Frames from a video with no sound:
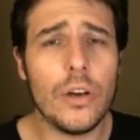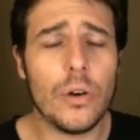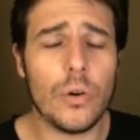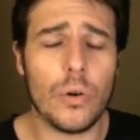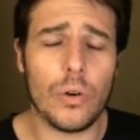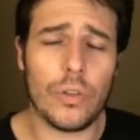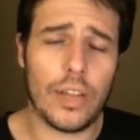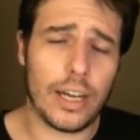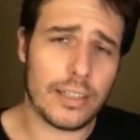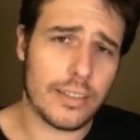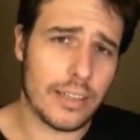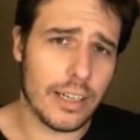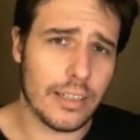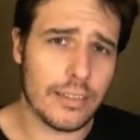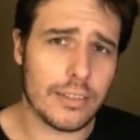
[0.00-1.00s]
or that
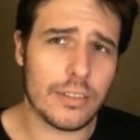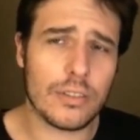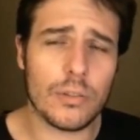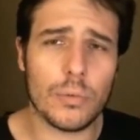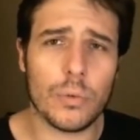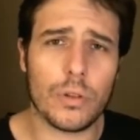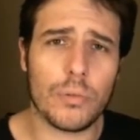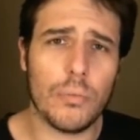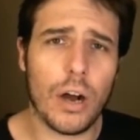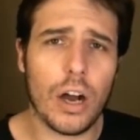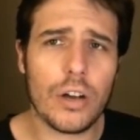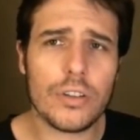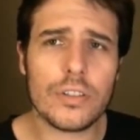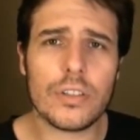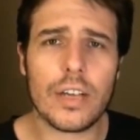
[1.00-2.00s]
existed with
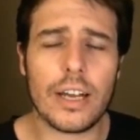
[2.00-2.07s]
Mars,